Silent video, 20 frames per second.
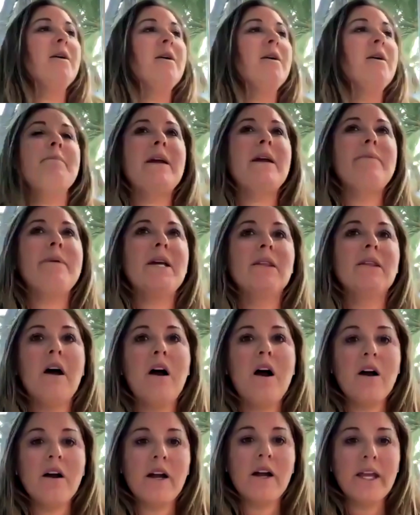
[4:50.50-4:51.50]
maybe
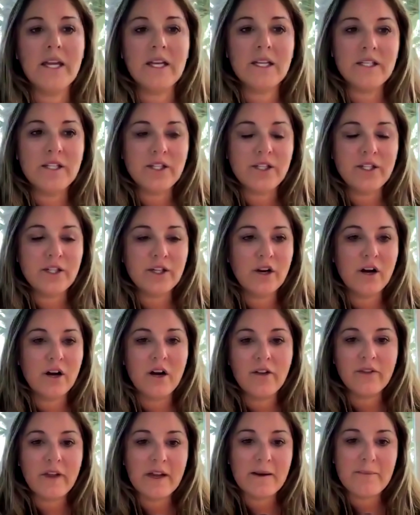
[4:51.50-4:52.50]
log into your
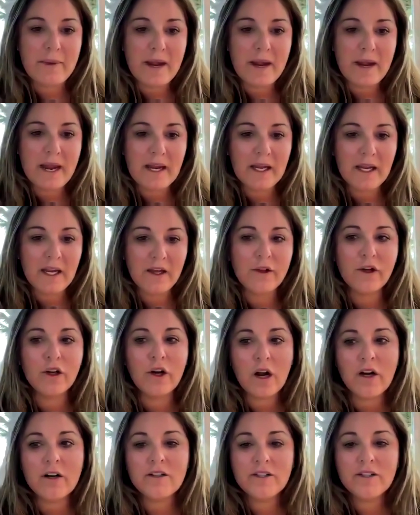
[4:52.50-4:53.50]
online banking. There
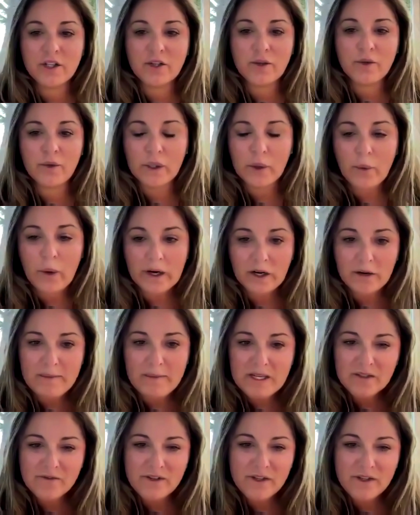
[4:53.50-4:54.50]
are certain
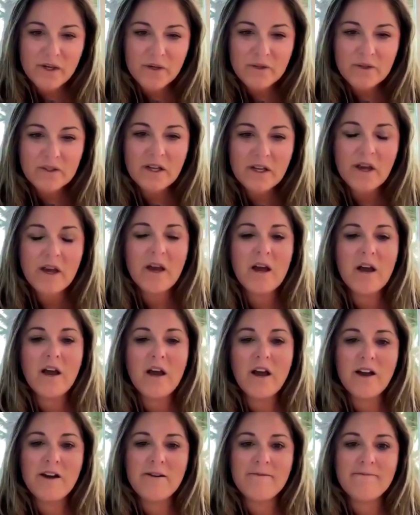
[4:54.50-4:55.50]
requirements for those,
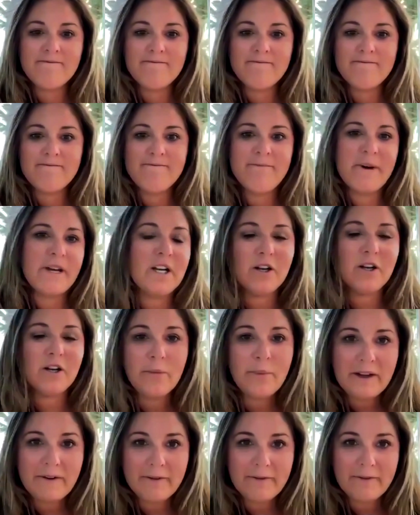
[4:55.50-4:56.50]
but it'll
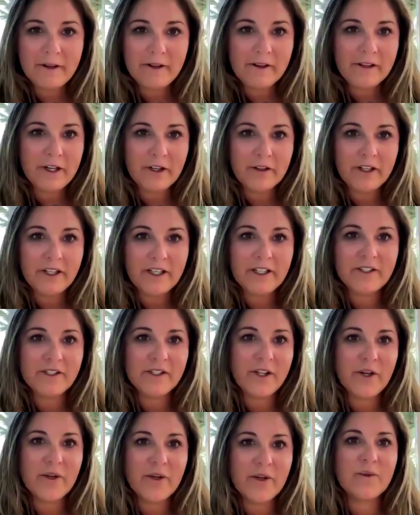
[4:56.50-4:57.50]
be clearly
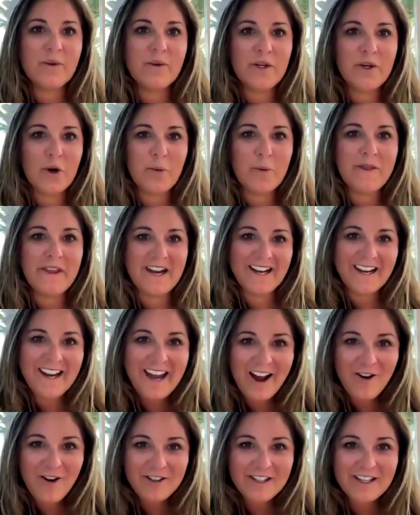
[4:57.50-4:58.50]
disclosed when you open that
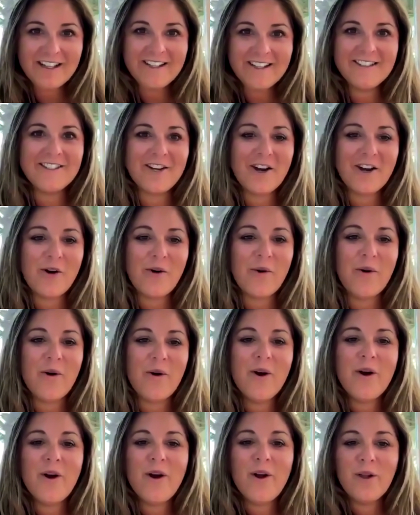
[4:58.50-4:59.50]
account. And so
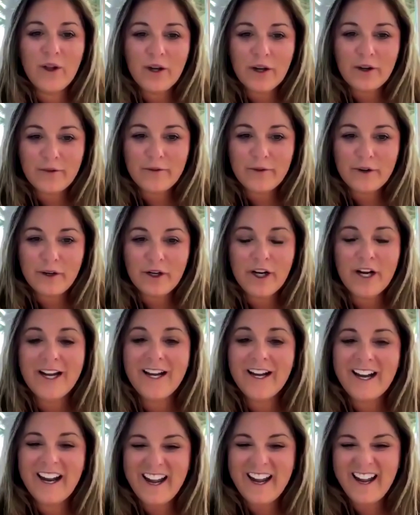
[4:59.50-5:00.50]
look for,
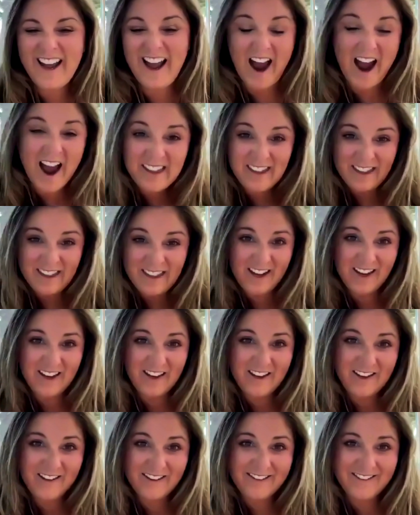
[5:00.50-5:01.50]
I
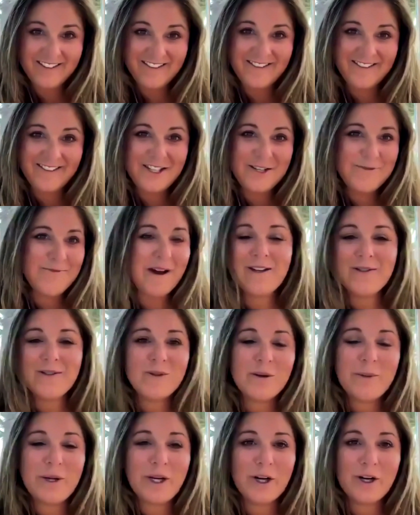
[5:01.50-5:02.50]
think, you might as
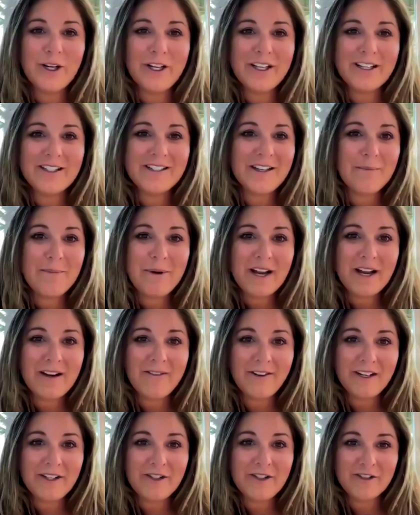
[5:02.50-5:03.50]
well be earning some kind
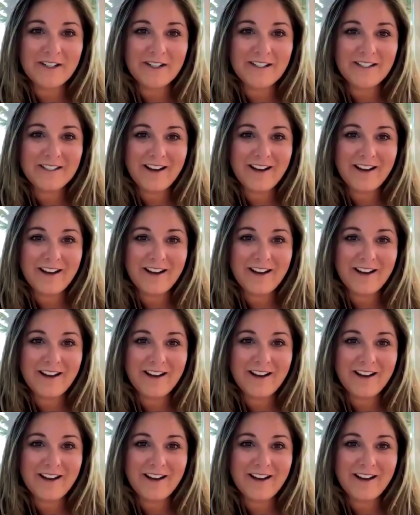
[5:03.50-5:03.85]
of interest